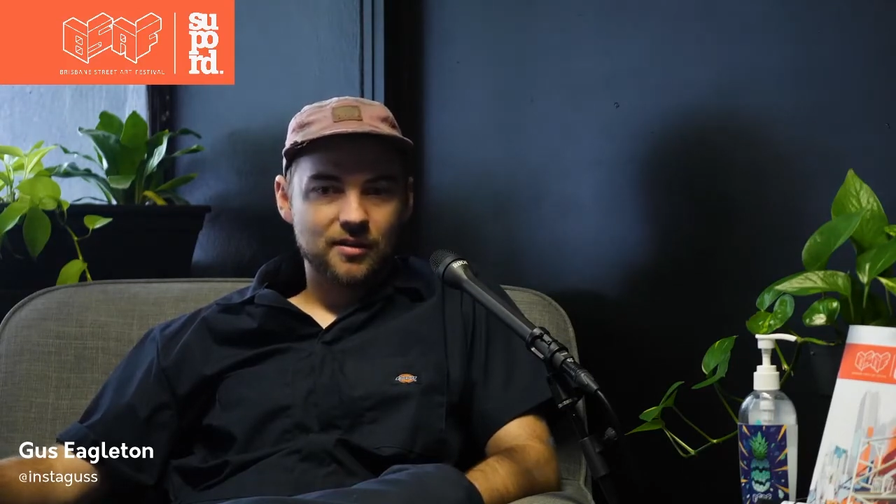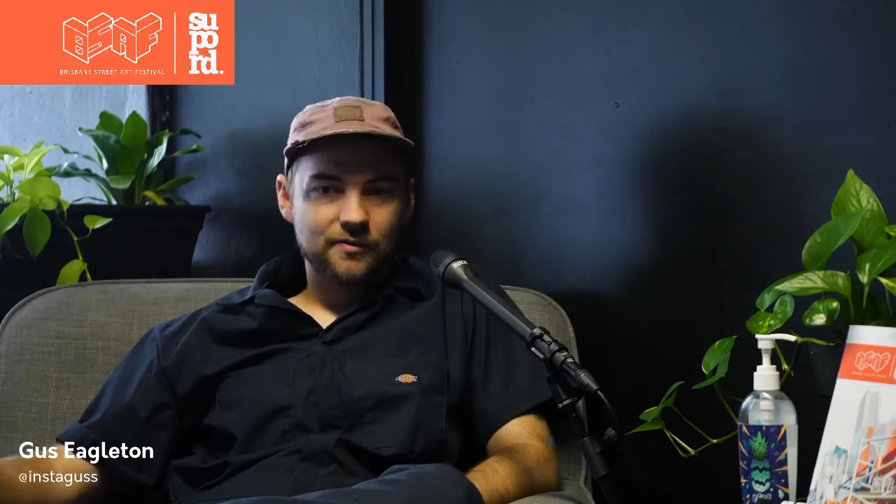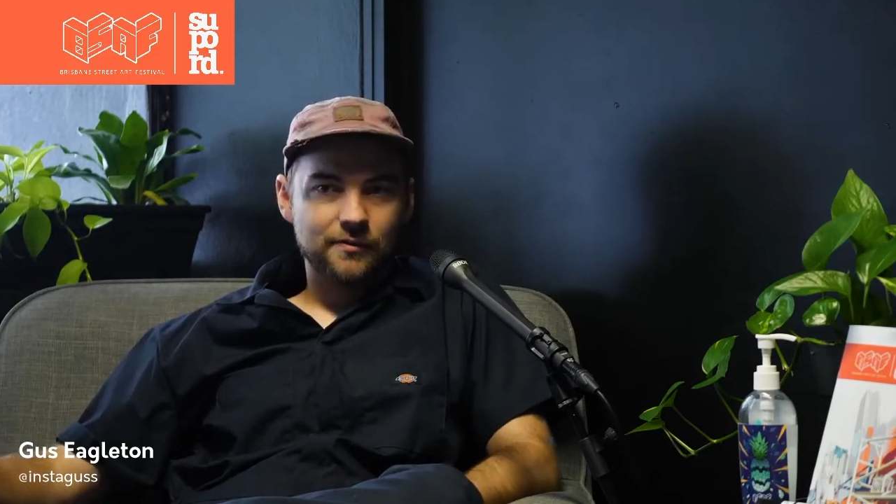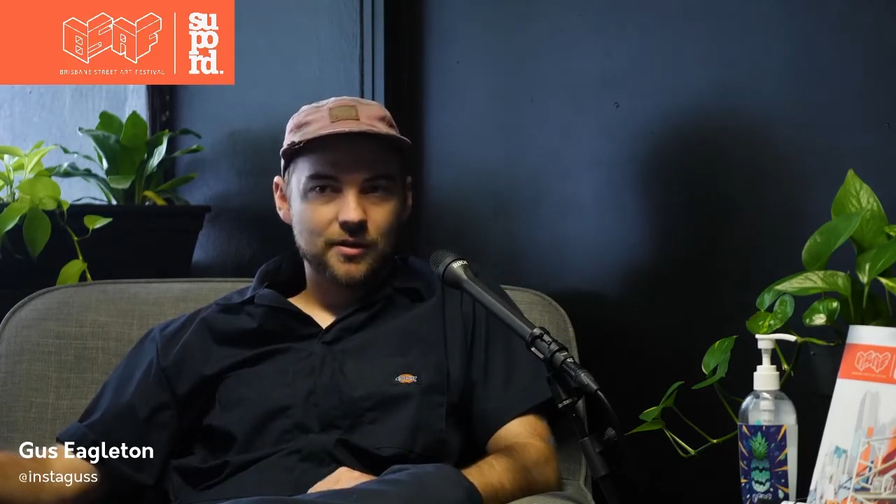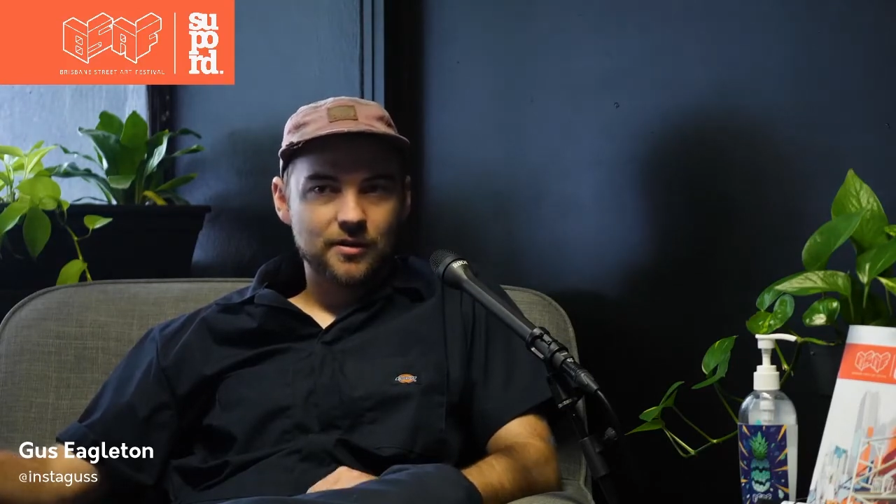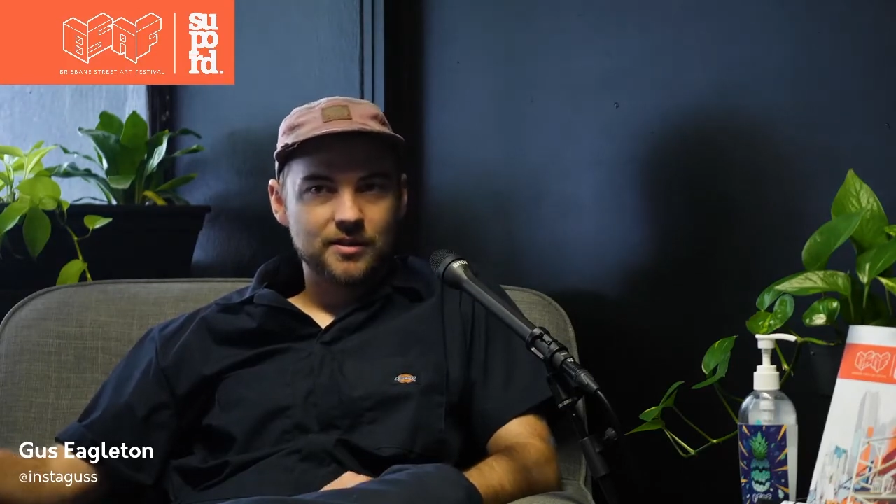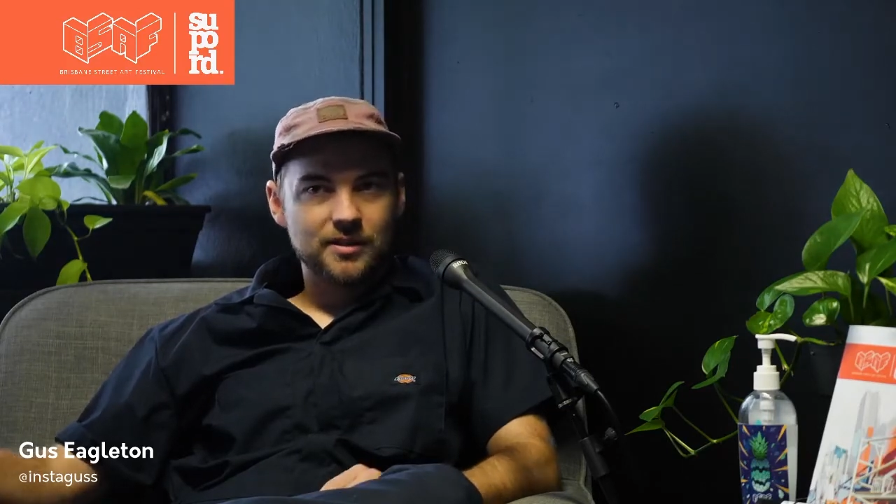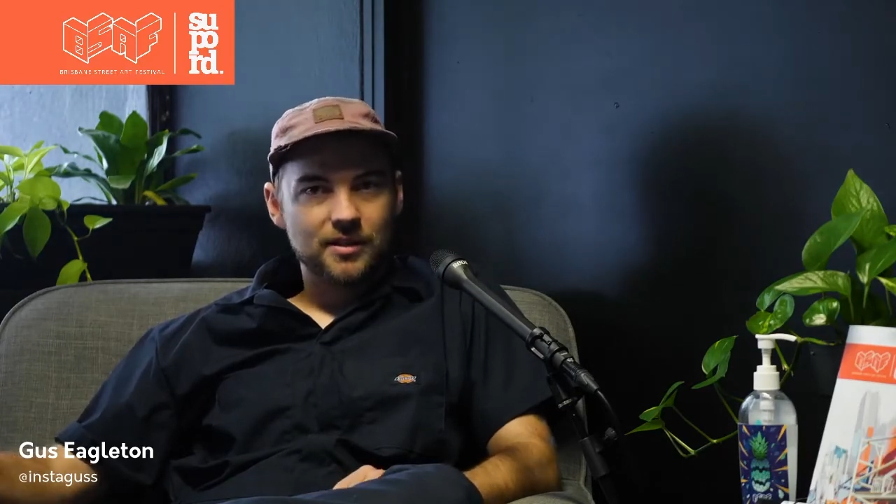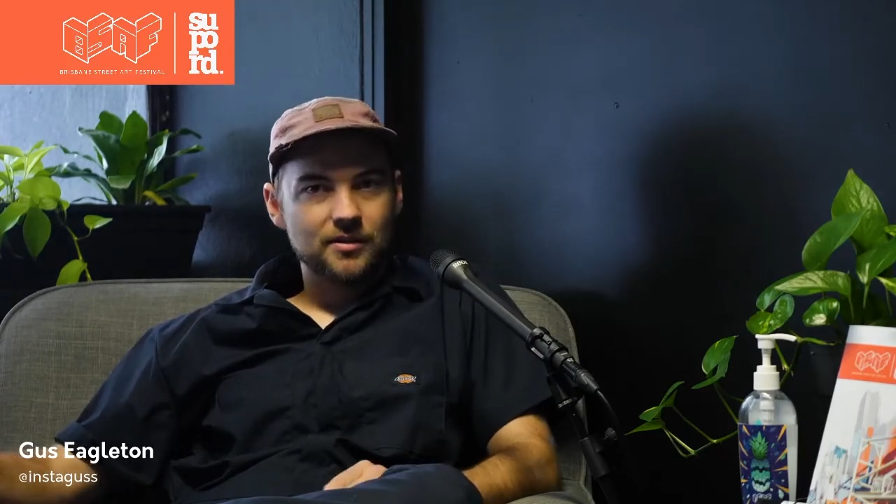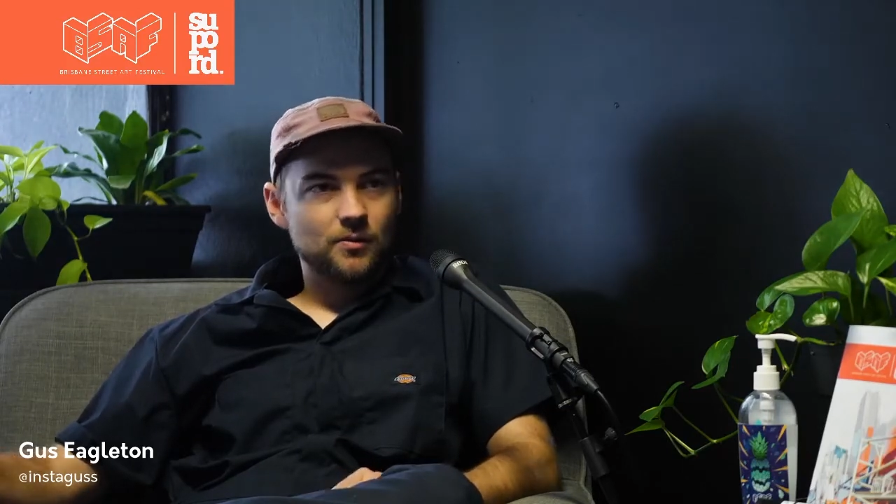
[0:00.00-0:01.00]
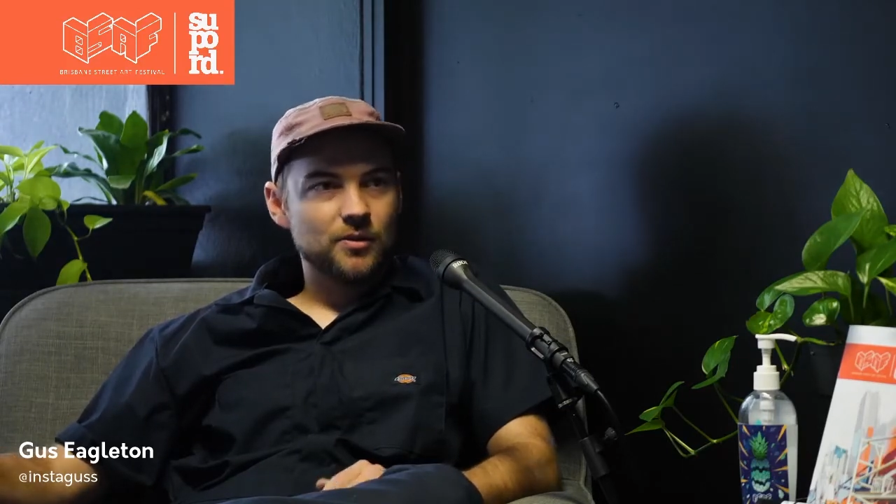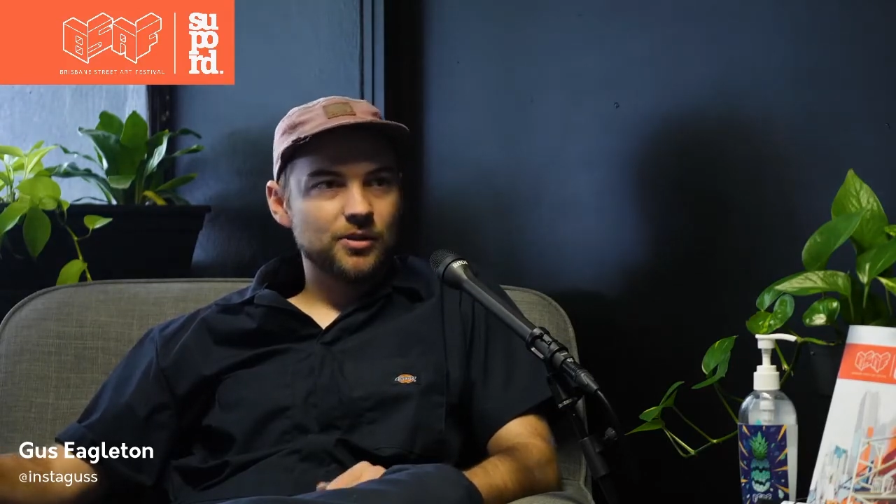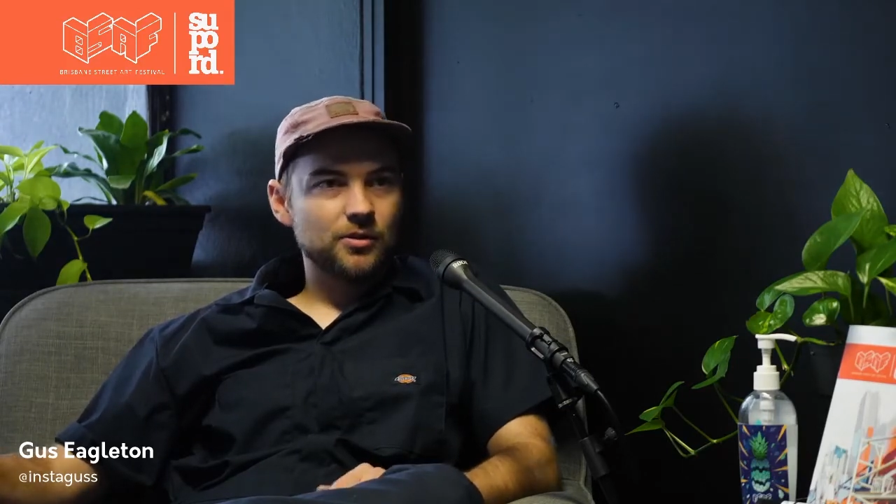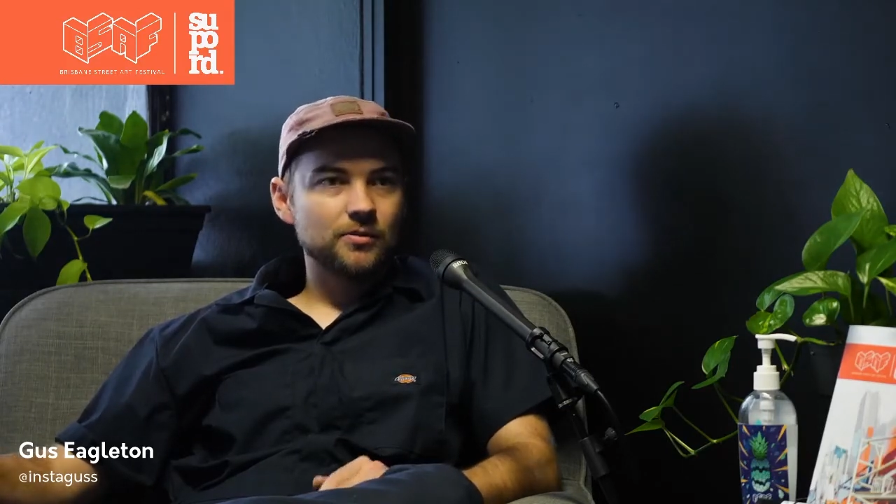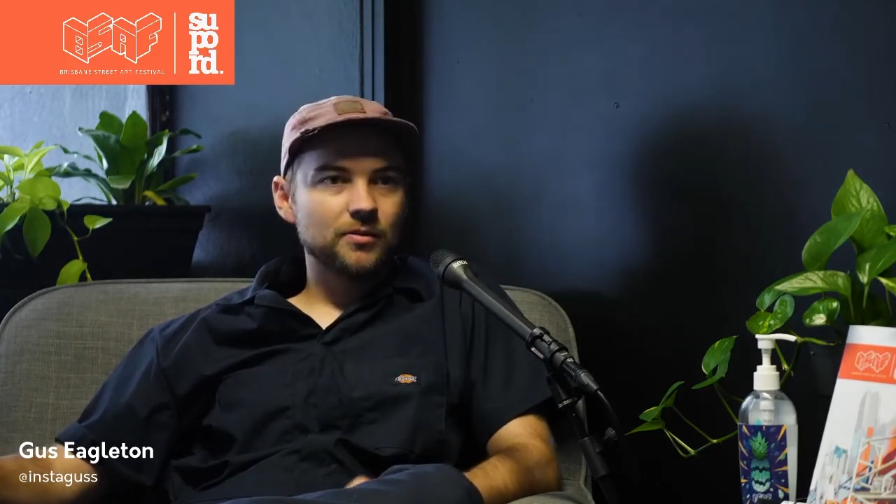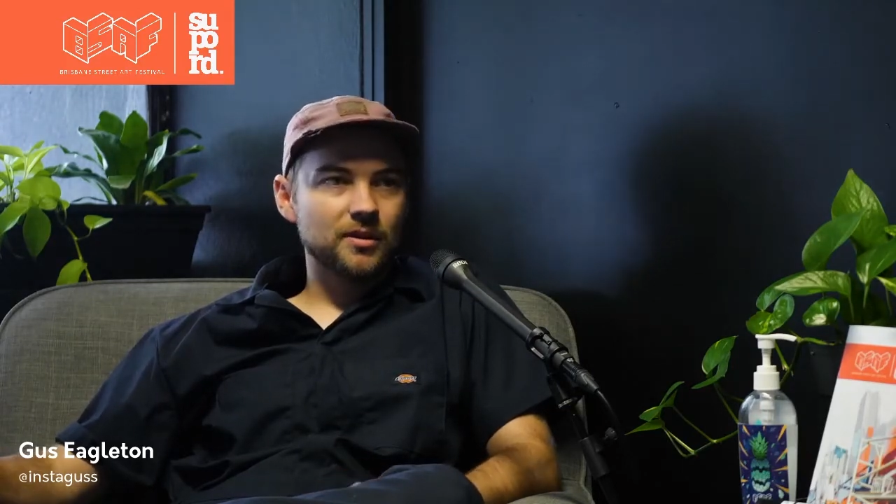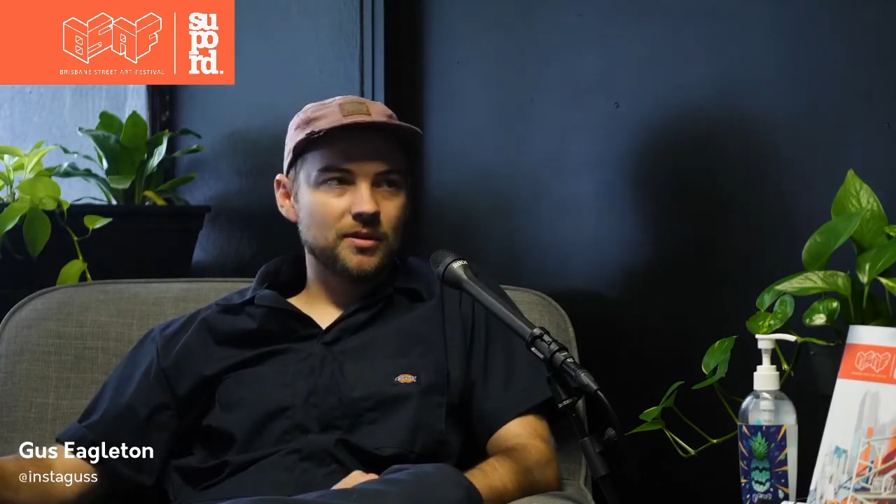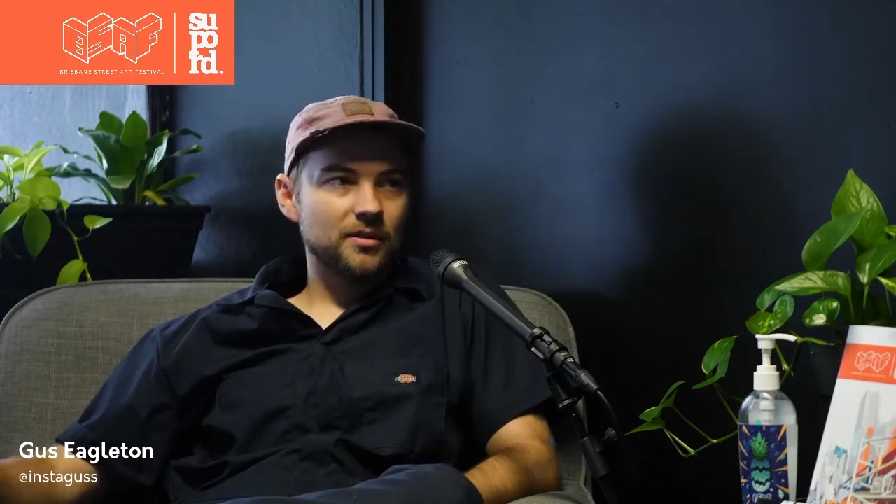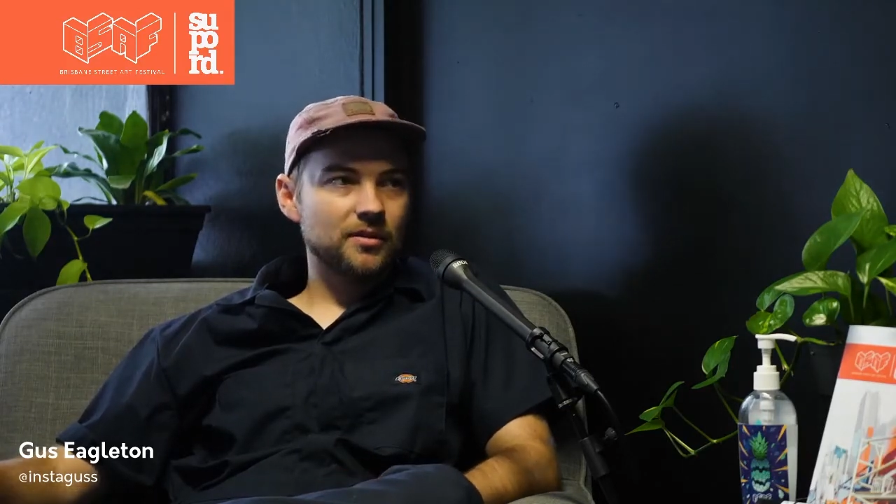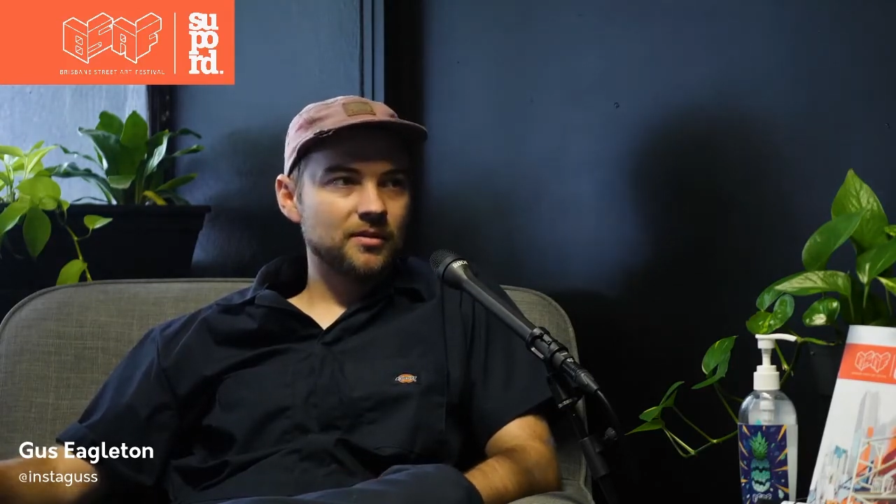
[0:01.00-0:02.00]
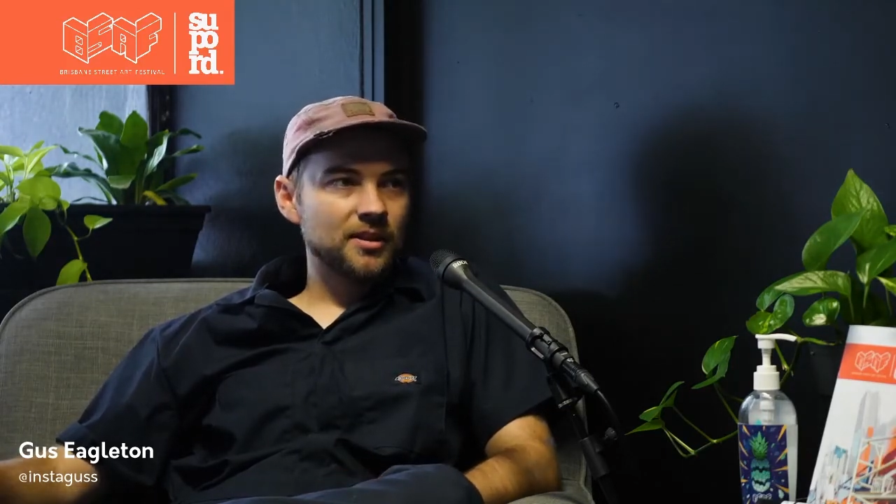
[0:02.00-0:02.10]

focus in on what you want to do